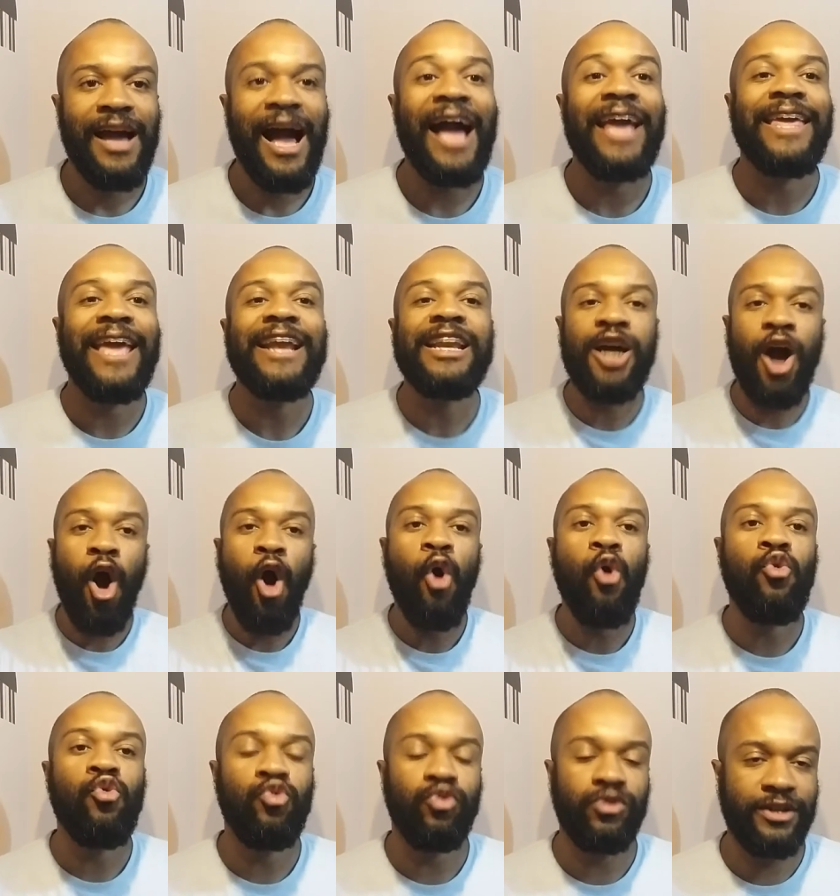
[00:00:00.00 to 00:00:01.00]
I can
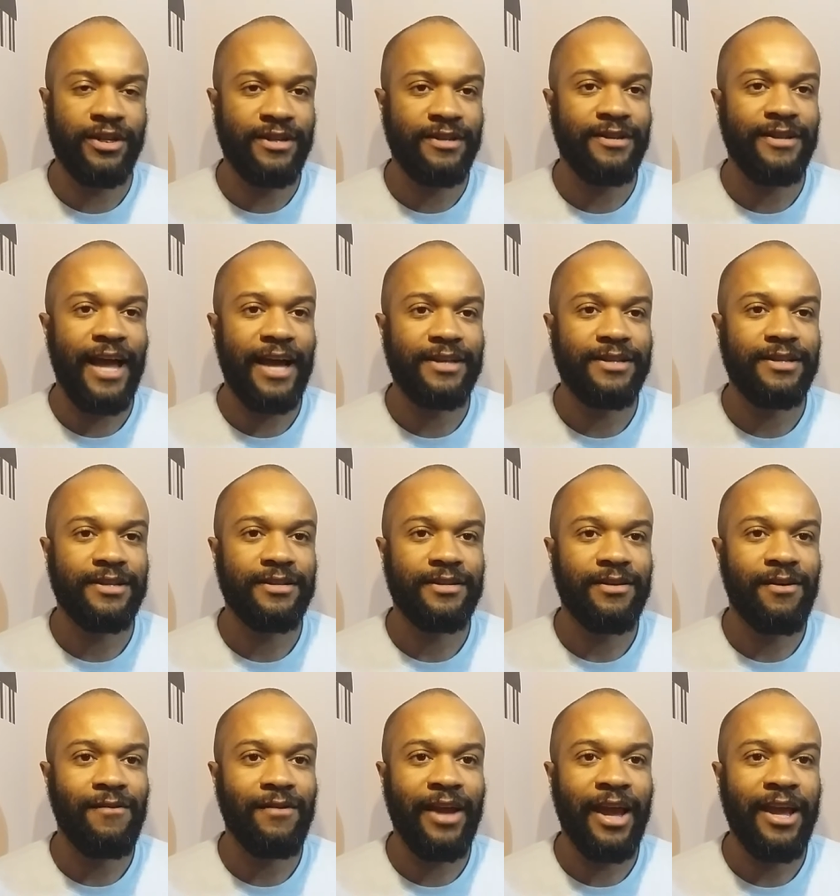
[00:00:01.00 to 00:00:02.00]
hold that,
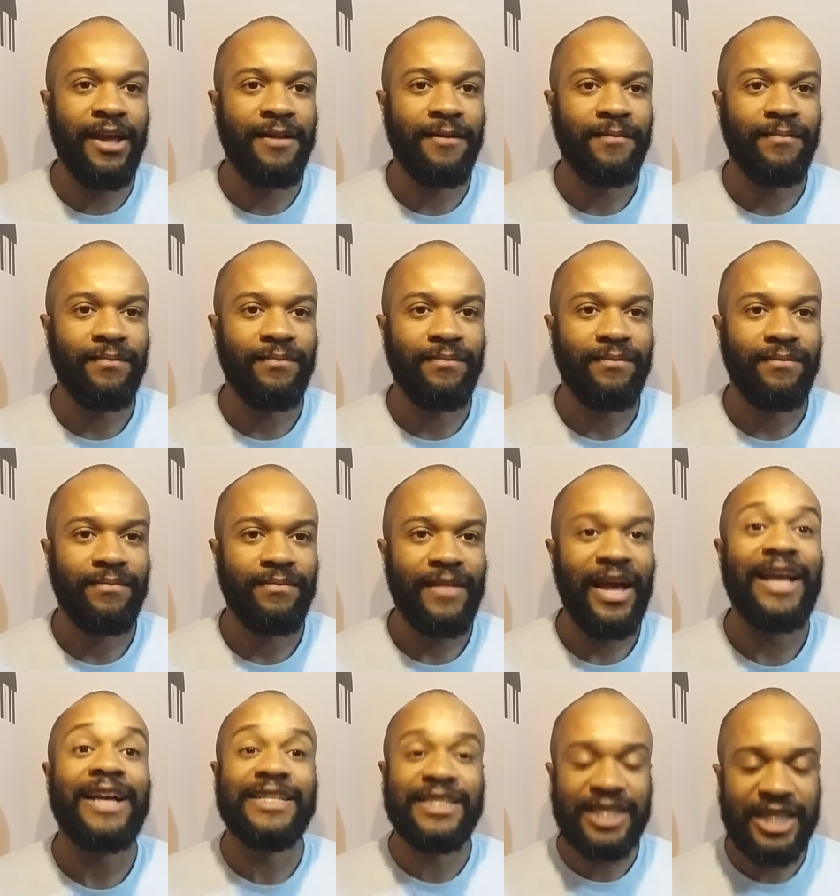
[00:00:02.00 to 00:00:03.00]
okay?
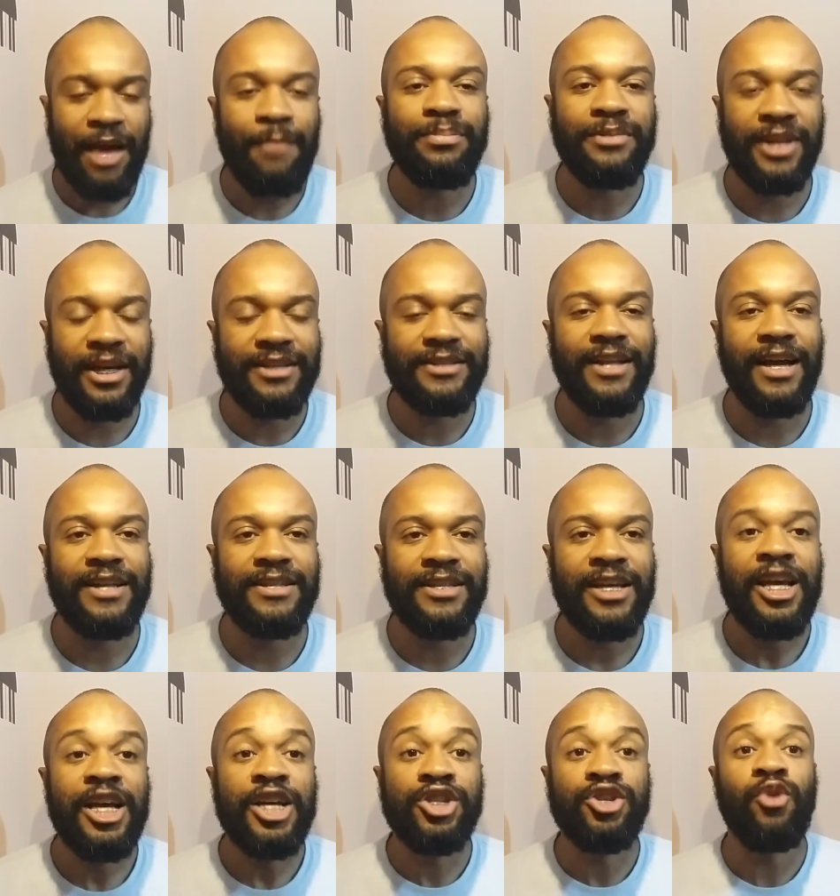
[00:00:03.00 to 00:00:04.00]
I accepted that.
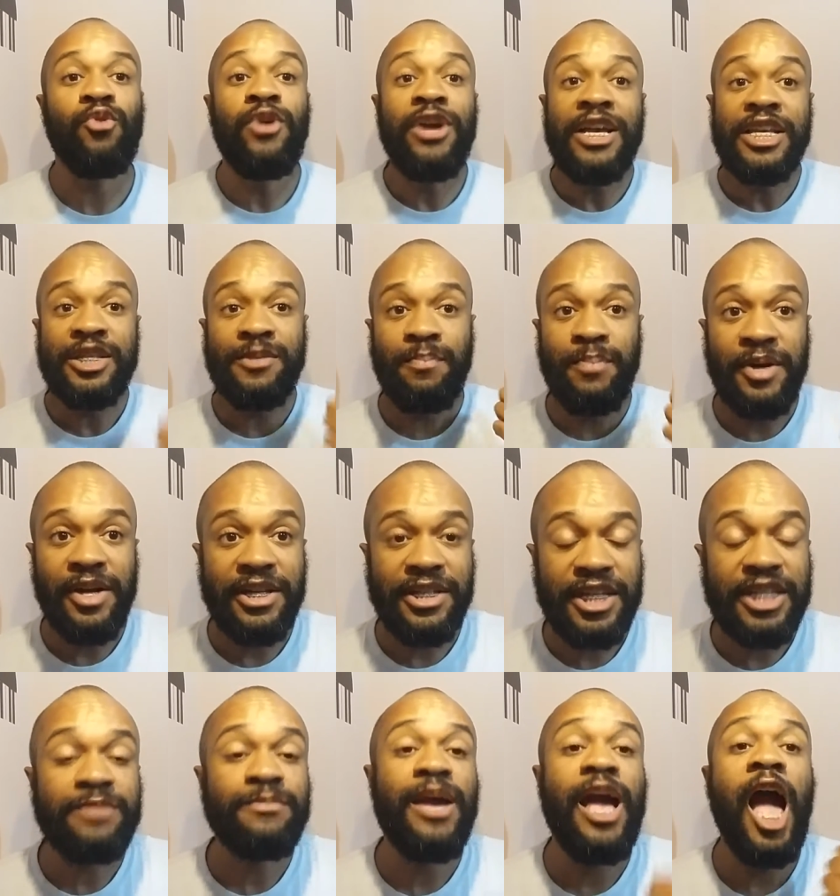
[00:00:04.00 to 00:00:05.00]
So
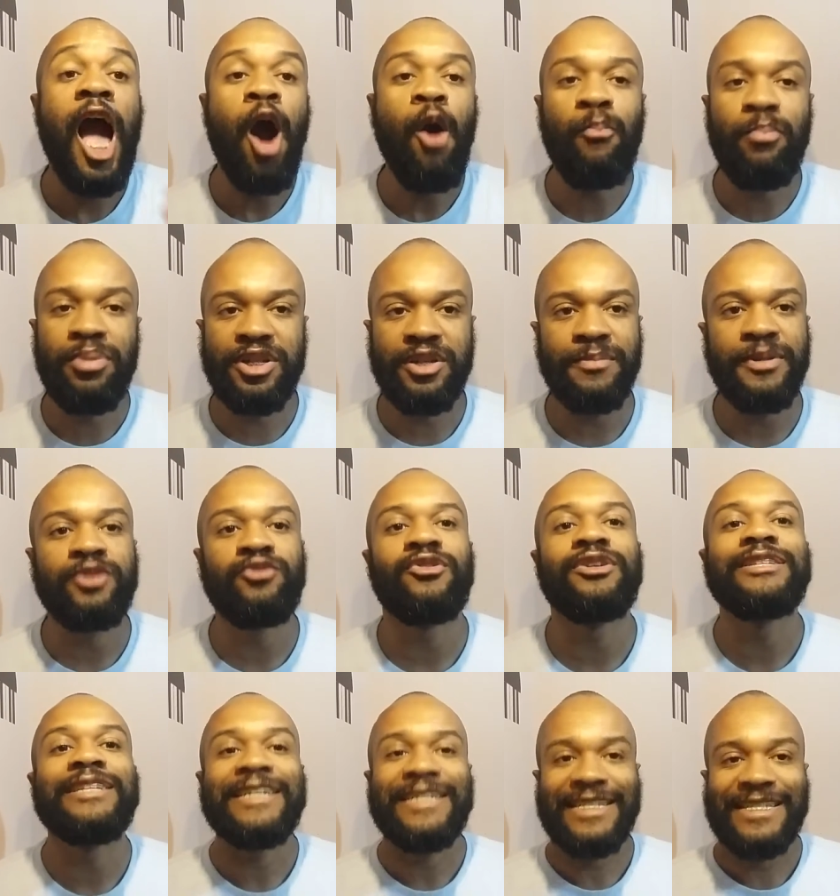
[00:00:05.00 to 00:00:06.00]
Spiritism helped me to
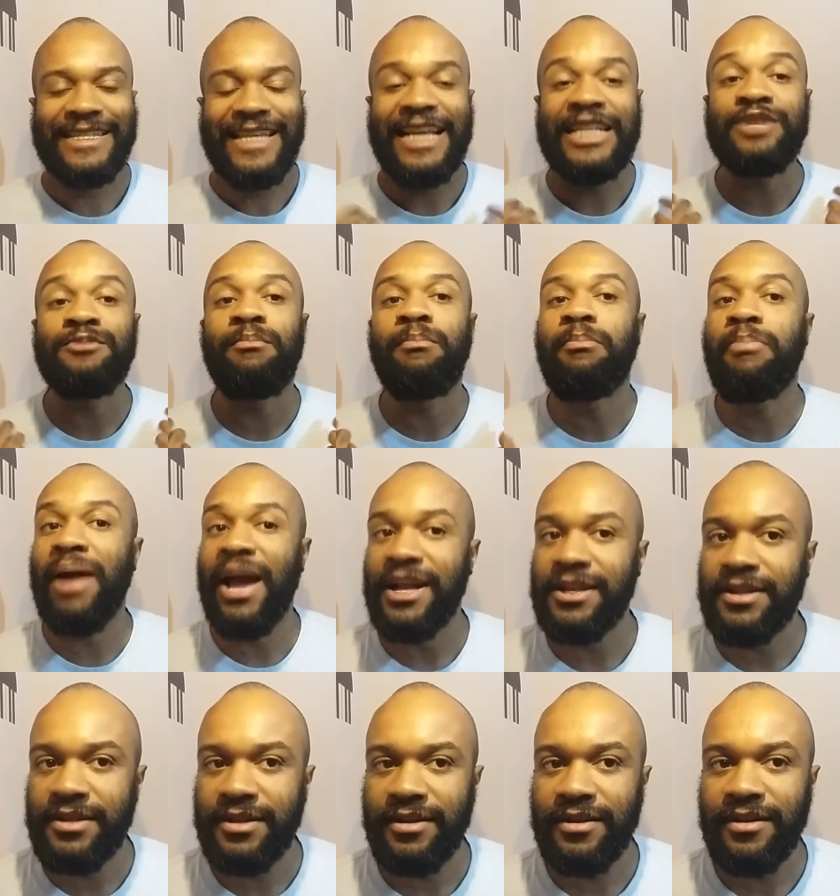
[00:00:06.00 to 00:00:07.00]
understand
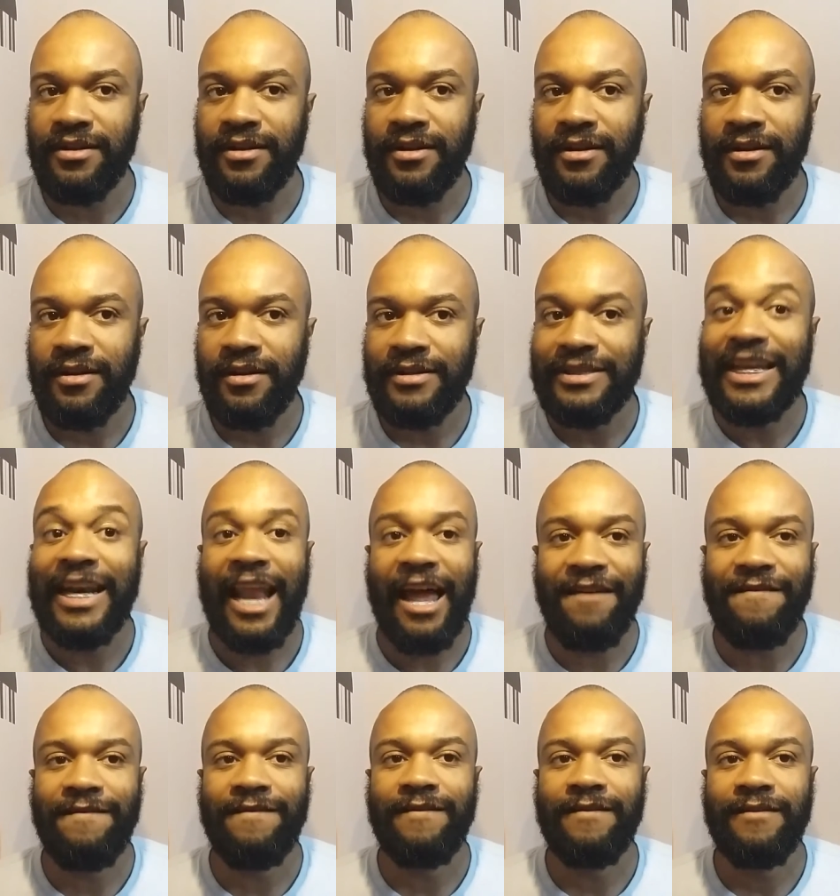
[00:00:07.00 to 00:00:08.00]
better the
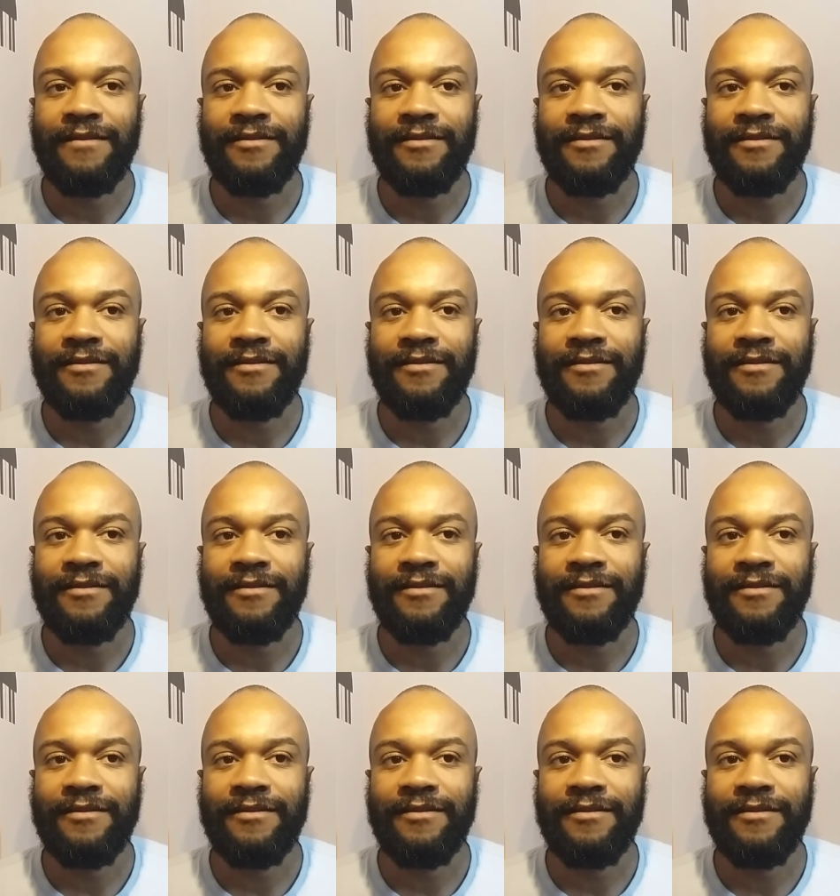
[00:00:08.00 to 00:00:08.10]
life.